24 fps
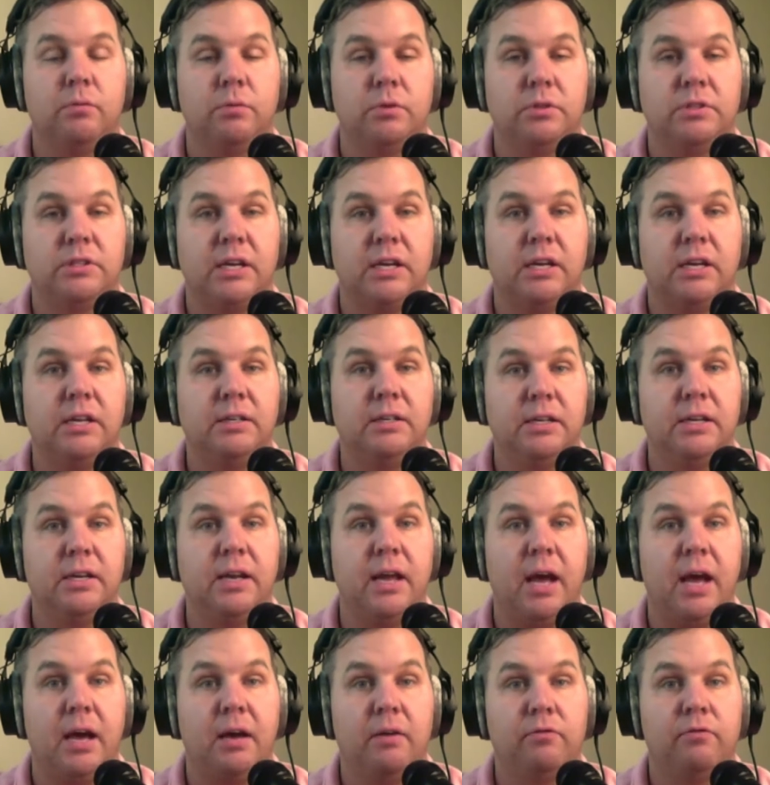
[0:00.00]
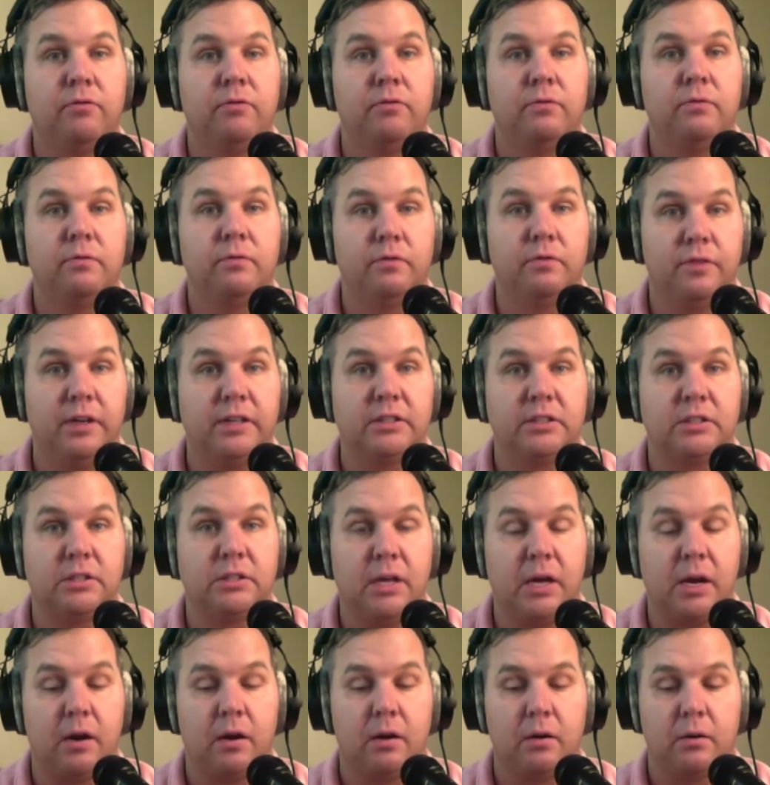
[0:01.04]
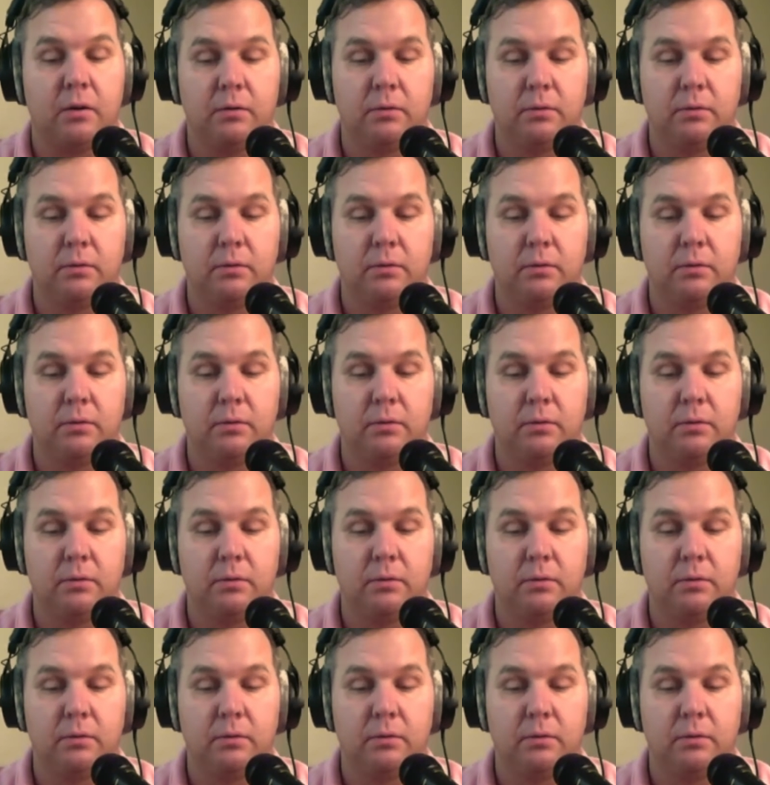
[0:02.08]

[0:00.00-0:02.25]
was that he did have Vince there.